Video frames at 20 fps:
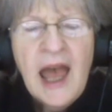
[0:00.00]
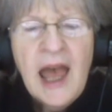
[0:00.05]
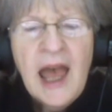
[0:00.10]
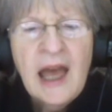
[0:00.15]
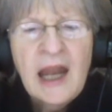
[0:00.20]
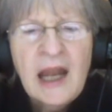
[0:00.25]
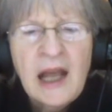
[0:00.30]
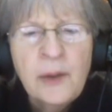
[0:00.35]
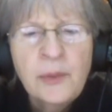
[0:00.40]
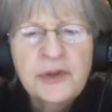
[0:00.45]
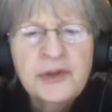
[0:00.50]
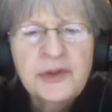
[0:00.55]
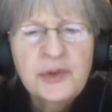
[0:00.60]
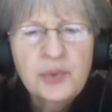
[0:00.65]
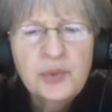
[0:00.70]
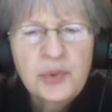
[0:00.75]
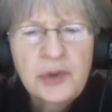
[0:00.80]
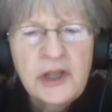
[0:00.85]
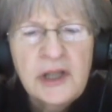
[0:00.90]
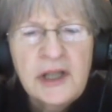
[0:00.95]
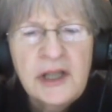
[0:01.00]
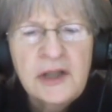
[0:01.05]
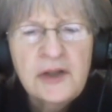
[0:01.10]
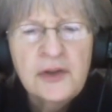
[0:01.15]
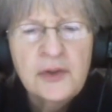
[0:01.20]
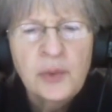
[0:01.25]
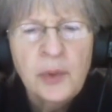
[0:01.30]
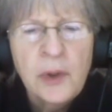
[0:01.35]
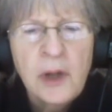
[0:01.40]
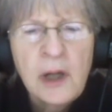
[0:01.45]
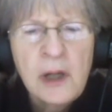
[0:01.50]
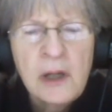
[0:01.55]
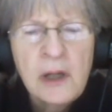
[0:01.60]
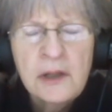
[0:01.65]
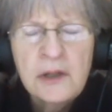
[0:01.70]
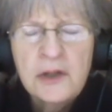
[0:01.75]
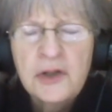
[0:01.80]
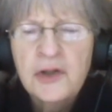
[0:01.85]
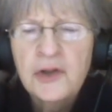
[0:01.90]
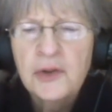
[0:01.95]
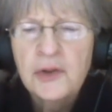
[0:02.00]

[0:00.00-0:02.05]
And I was really drawn